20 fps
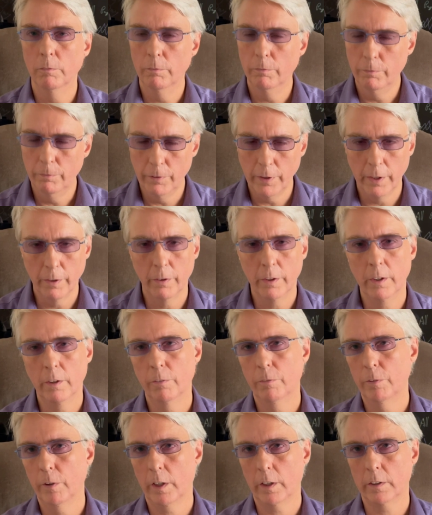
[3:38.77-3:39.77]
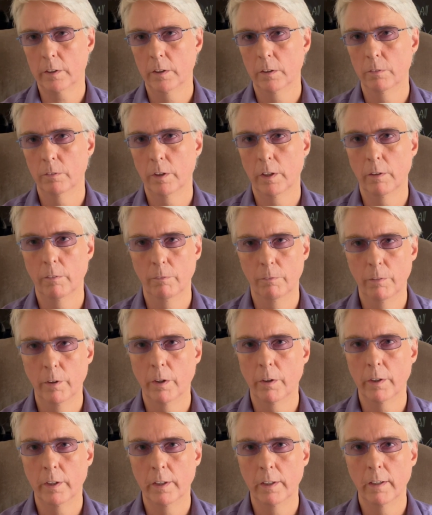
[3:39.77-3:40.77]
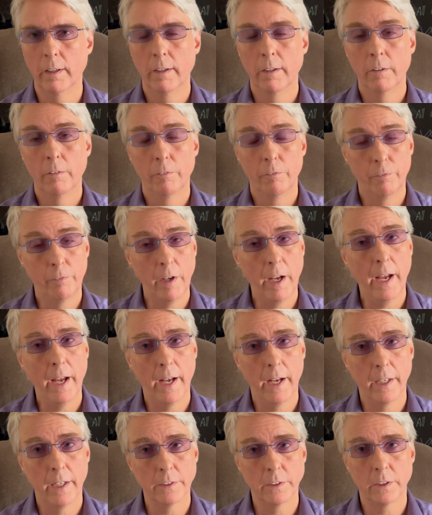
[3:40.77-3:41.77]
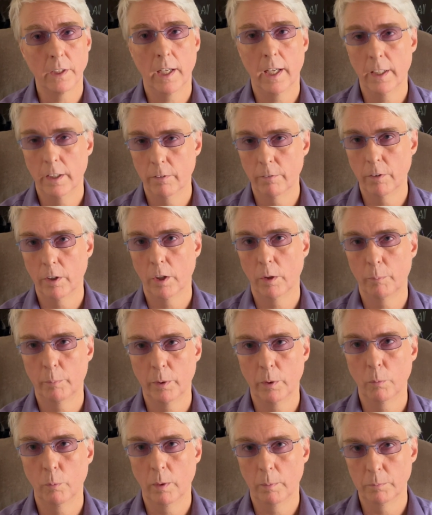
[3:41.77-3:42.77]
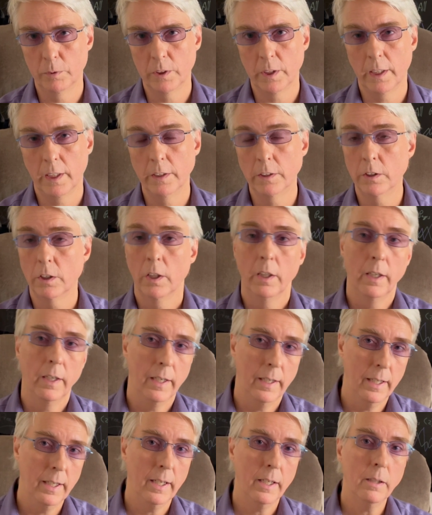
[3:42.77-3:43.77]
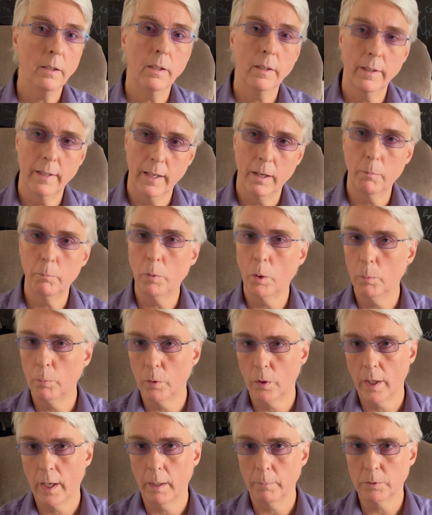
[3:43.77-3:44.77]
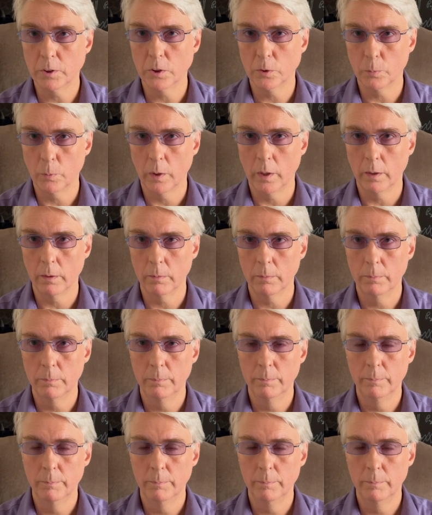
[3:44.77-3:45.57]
very effective and very fast at developing websites and now mobile apps as well.